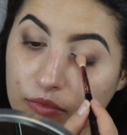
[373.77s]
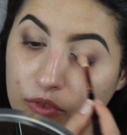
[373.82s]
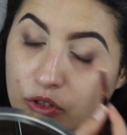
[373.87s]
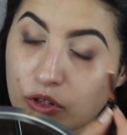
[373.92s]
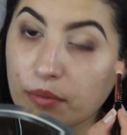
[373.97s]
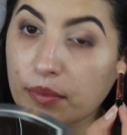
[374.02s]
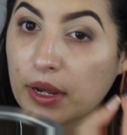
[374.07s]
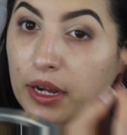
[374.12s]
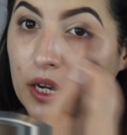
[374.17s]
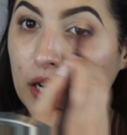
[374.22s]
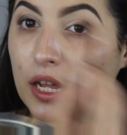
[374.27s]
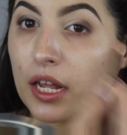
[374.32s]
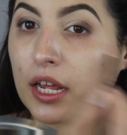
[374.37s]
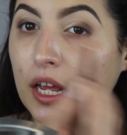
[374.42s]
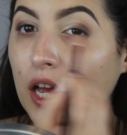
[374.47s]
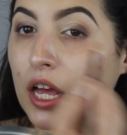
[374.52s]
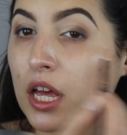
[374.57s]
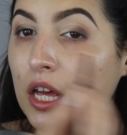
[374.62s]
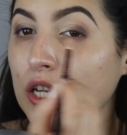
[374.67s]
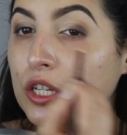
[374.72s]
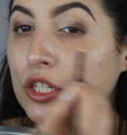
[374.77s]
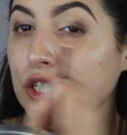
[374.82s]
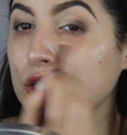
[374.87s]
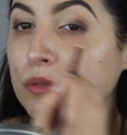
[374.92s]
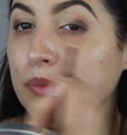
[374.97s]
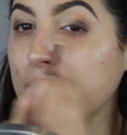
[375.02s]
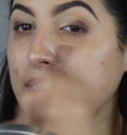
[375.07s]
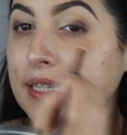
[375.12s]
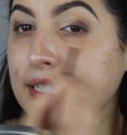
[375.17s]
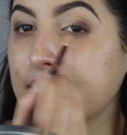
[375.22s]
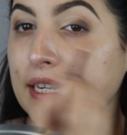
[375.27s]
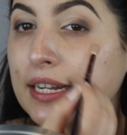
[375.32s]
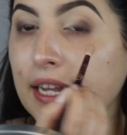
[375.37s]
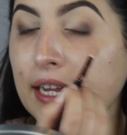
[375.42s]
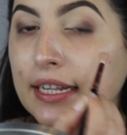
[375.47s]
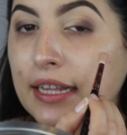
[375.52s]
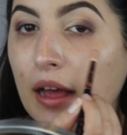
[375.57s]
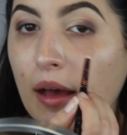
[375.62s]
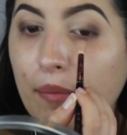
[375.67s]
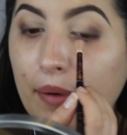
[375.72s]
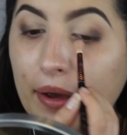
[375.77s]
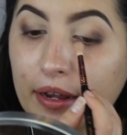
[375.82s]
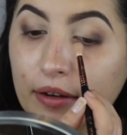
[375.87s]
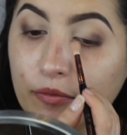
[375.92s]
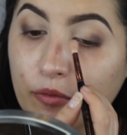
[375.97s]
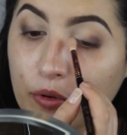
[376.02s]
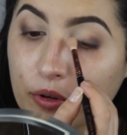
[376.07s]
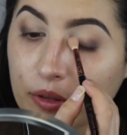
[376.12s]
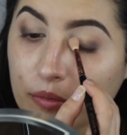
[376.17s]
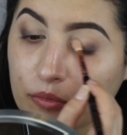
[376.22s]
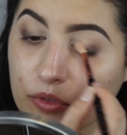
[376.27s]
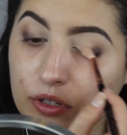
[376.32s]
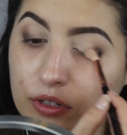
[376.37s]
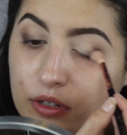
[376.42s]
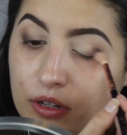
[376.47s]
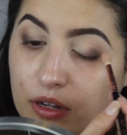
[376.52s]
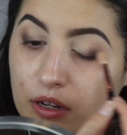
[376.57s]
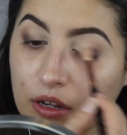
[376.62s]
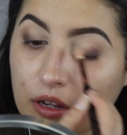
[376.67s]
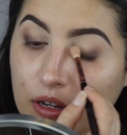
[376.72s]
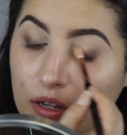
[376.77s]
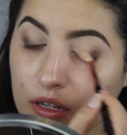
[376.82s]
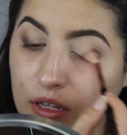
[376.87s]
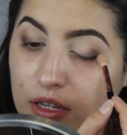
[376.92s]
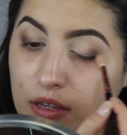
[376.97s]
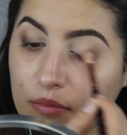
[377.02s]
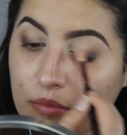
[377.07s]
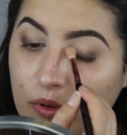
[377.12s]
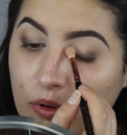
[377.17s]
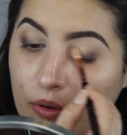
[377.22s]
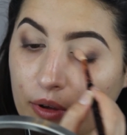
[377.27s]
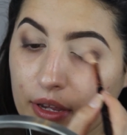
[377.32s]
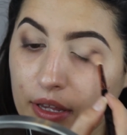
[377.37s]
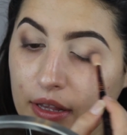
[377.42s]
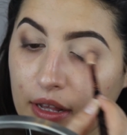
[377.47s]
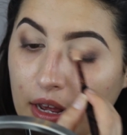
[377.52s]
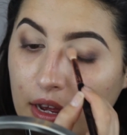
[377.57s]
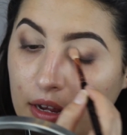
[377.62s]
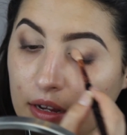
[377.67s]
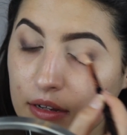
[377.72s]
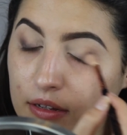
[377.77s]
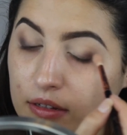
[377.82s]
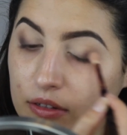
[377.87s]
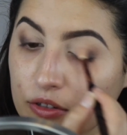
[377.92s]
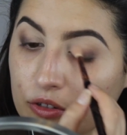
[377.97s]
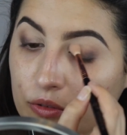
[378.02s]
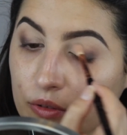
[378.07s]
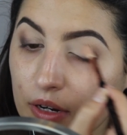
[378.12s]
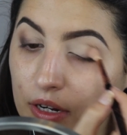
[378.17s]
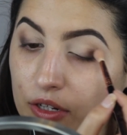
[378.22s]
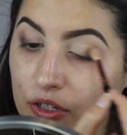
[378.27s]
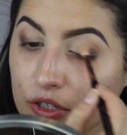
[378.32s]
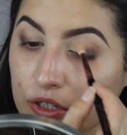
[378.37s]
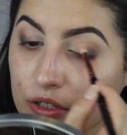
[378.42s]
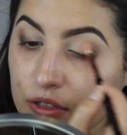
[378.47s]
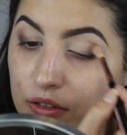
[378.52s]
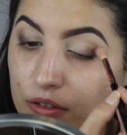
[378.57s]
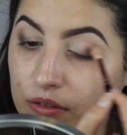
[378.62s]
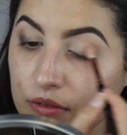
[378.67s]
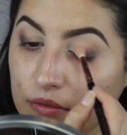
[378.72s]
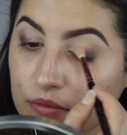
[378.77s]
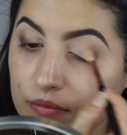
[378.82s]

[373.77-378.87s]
So I'm not gonna like just blend it in like that back and forth. I'm just keep going in that direction.